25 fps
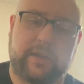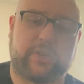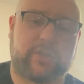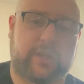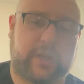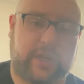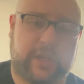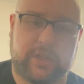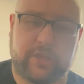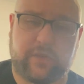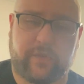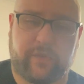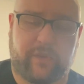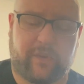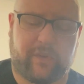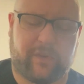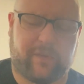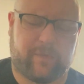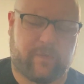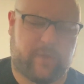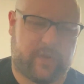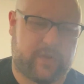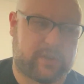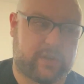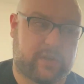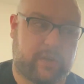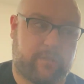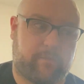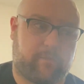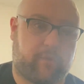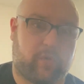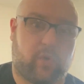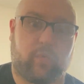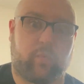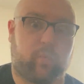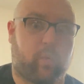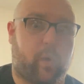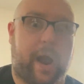change there's a
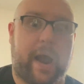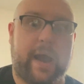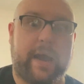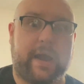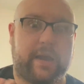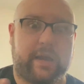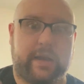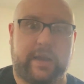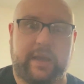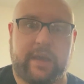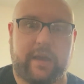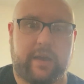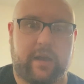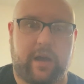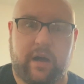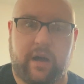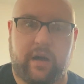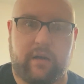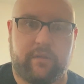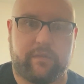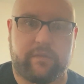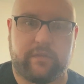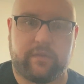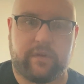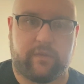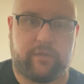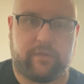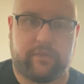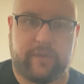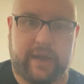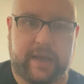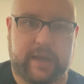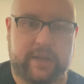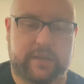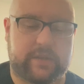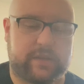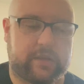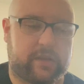variety of
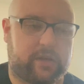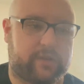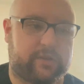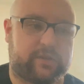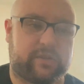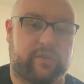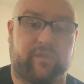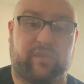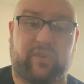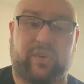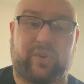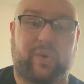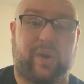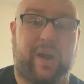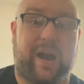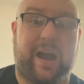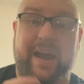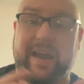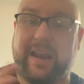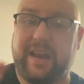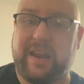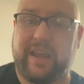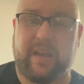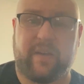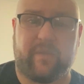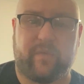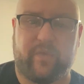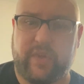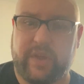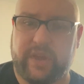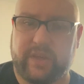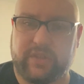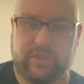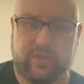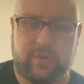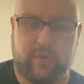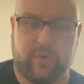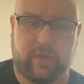effects. There's a variety of
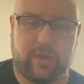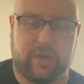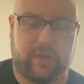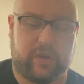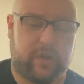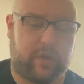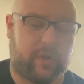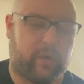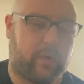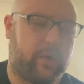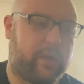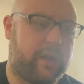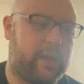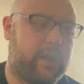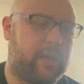things you can do.